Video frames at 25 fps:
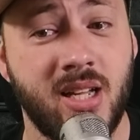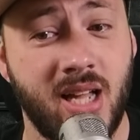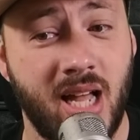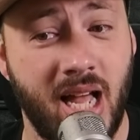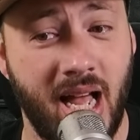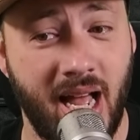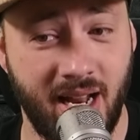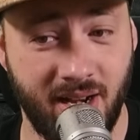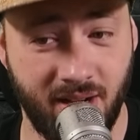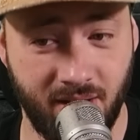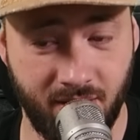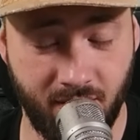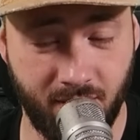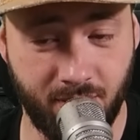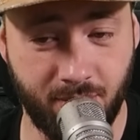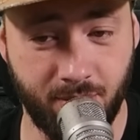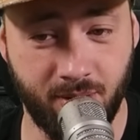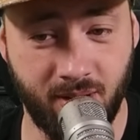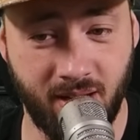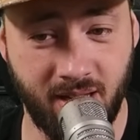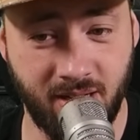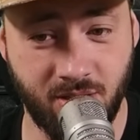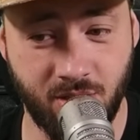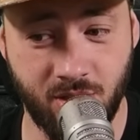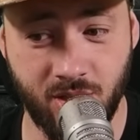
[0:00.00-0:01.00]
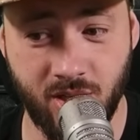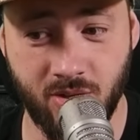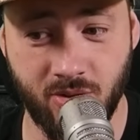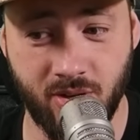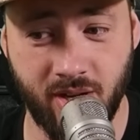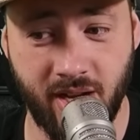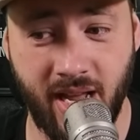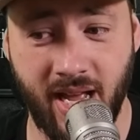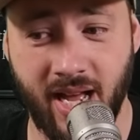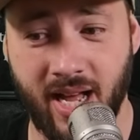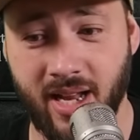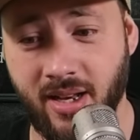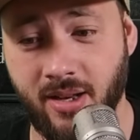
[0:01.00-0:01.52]
and another legendary
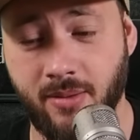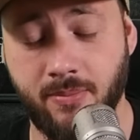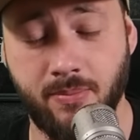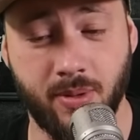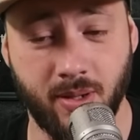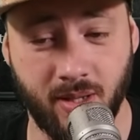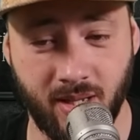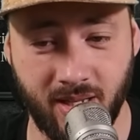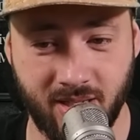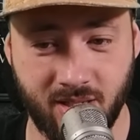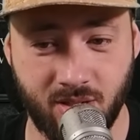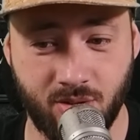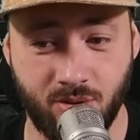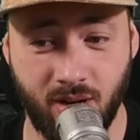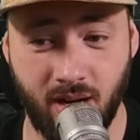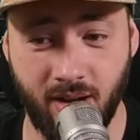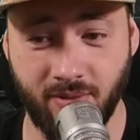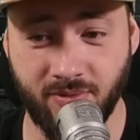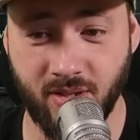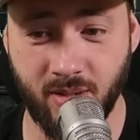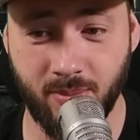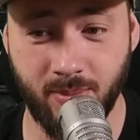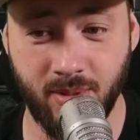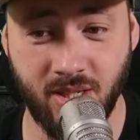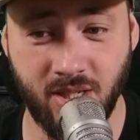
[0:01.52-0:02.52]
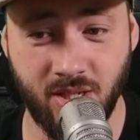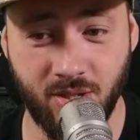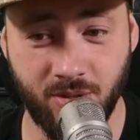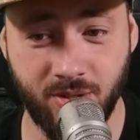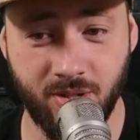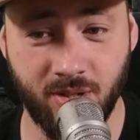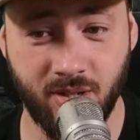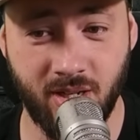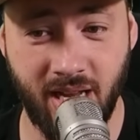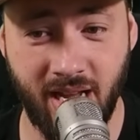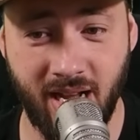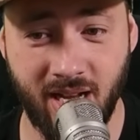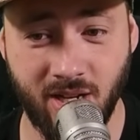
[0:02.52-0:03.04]
added plus crafting material
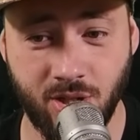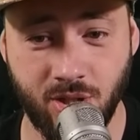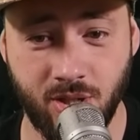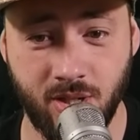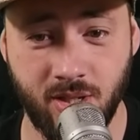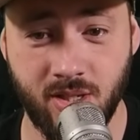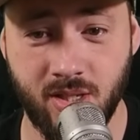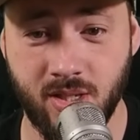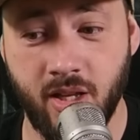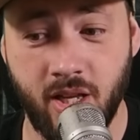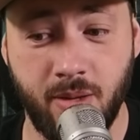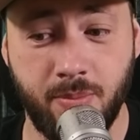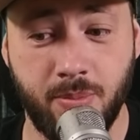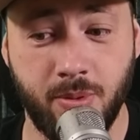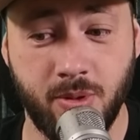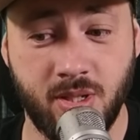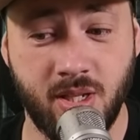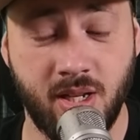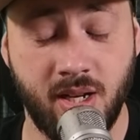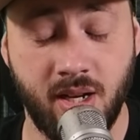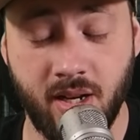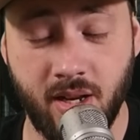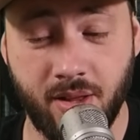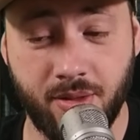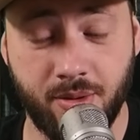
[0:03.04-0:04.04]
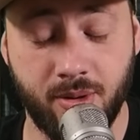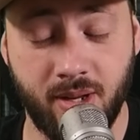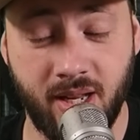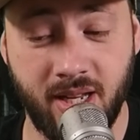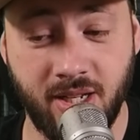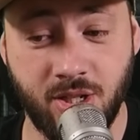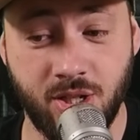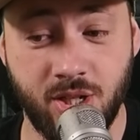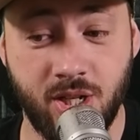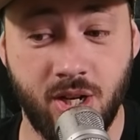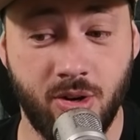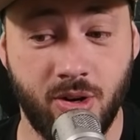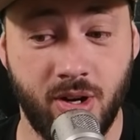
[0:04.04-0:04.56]
caches. He puts in another
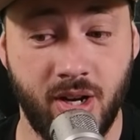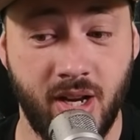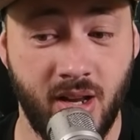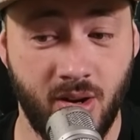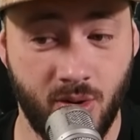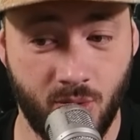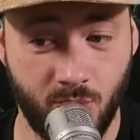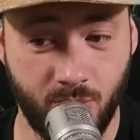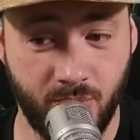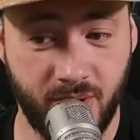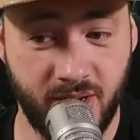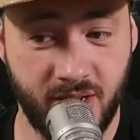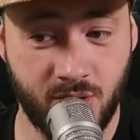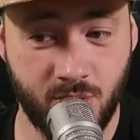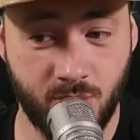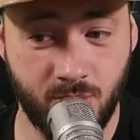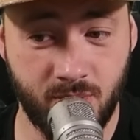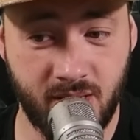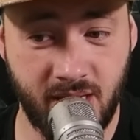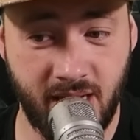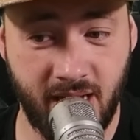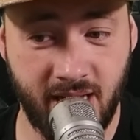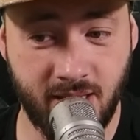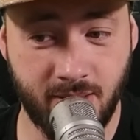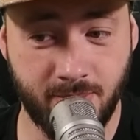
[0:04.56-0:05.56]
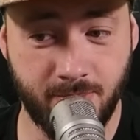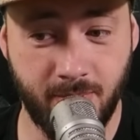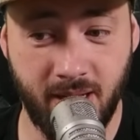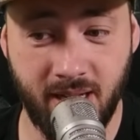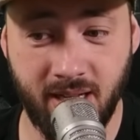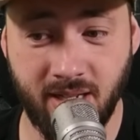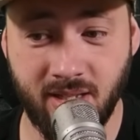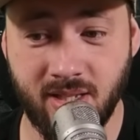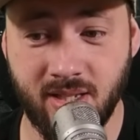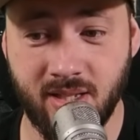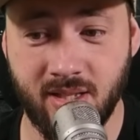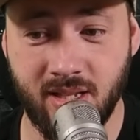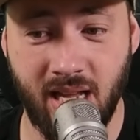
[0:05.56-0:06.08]
legendary resource
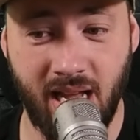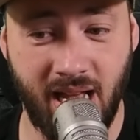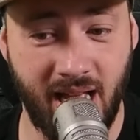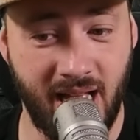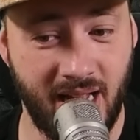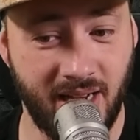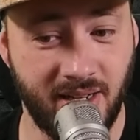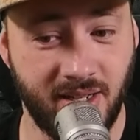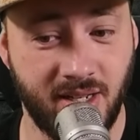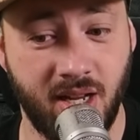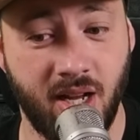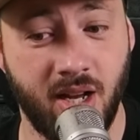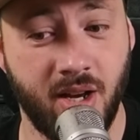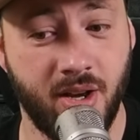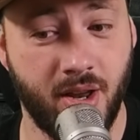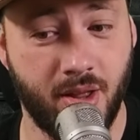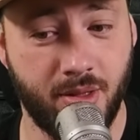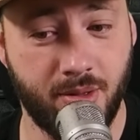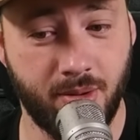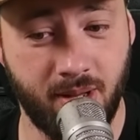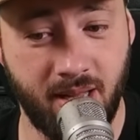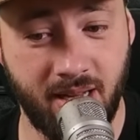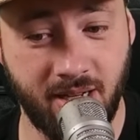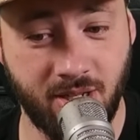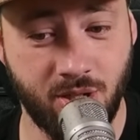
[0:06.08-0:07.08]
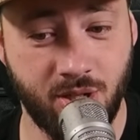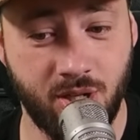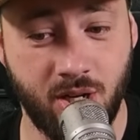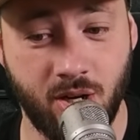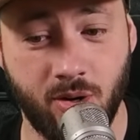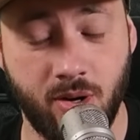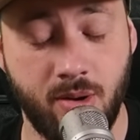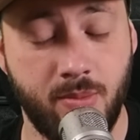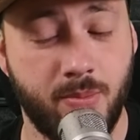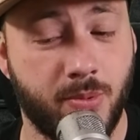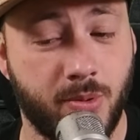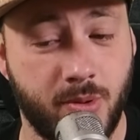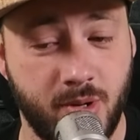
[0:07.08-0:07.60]
aspects and another
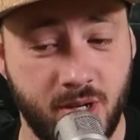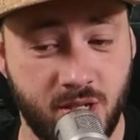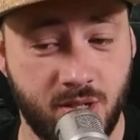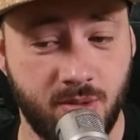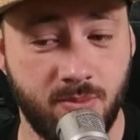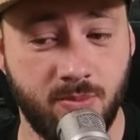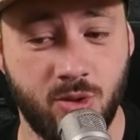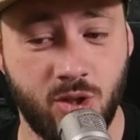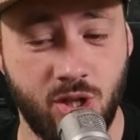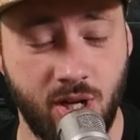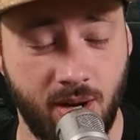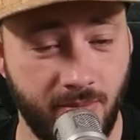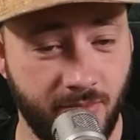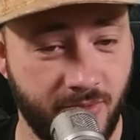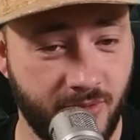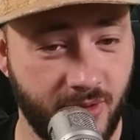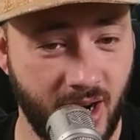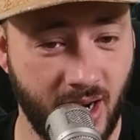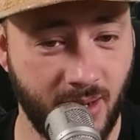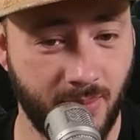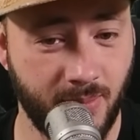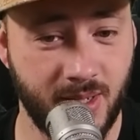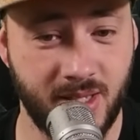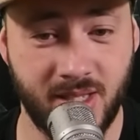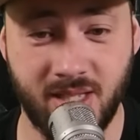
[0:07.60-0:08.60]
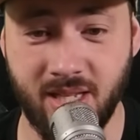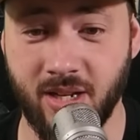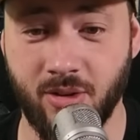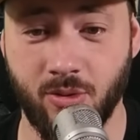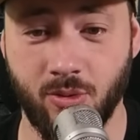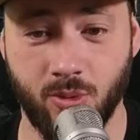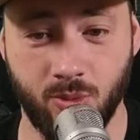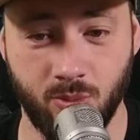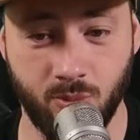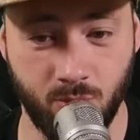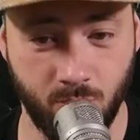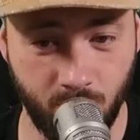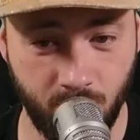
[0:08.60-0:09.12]
legendary prism gem fragments and
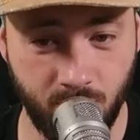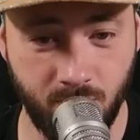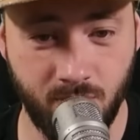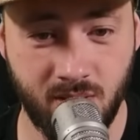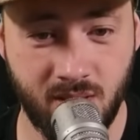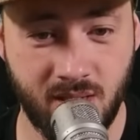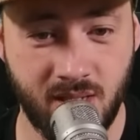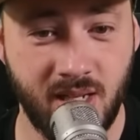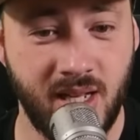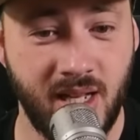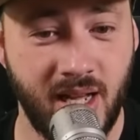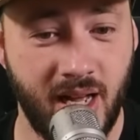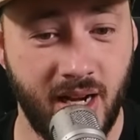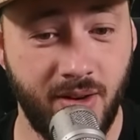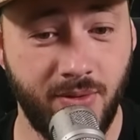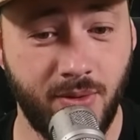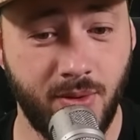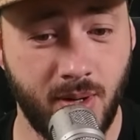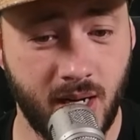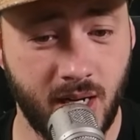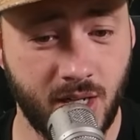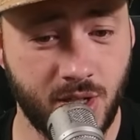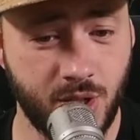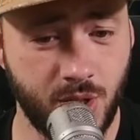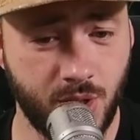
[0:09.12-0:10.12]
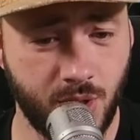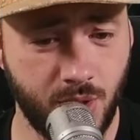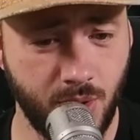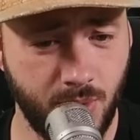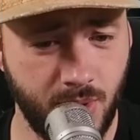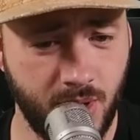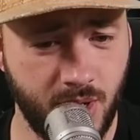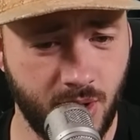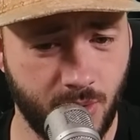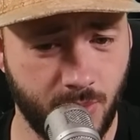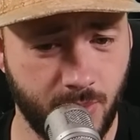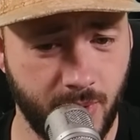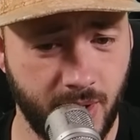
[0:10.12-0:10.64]
runes. And if you actually go
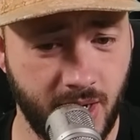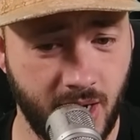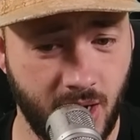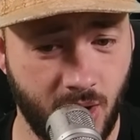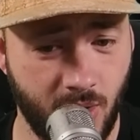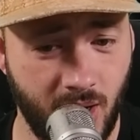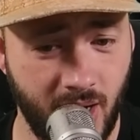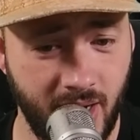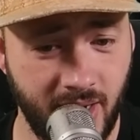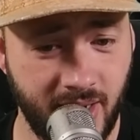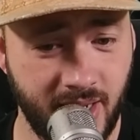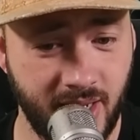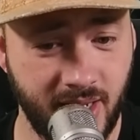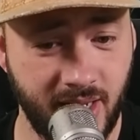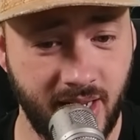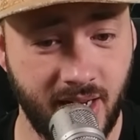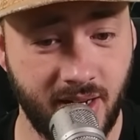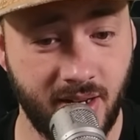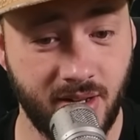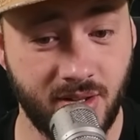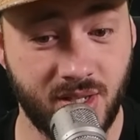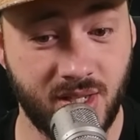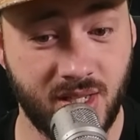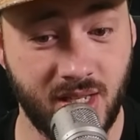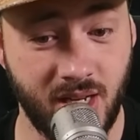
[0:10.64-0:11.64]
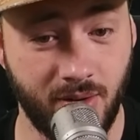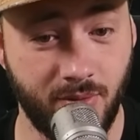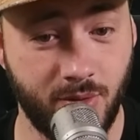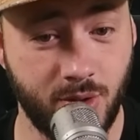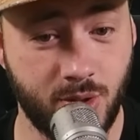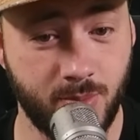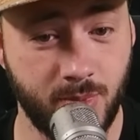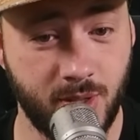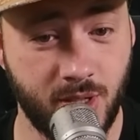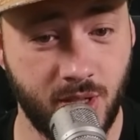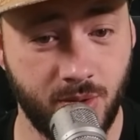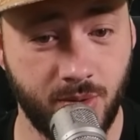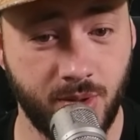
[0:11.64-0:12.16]
here right now, I can get a salvage
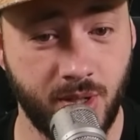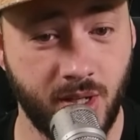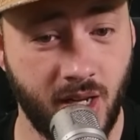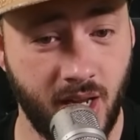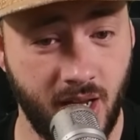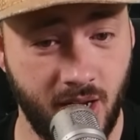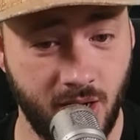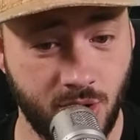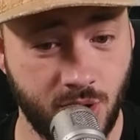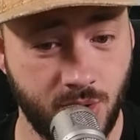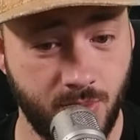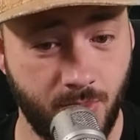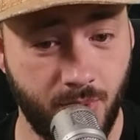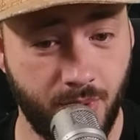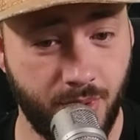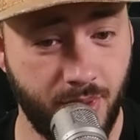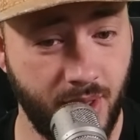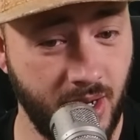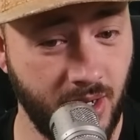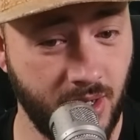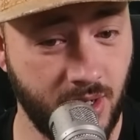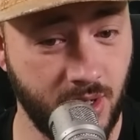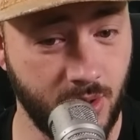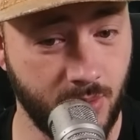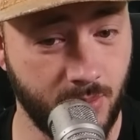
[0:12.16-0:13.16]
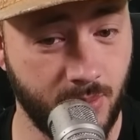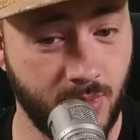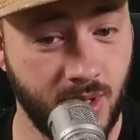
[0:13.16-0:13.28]
material cache. Thank you.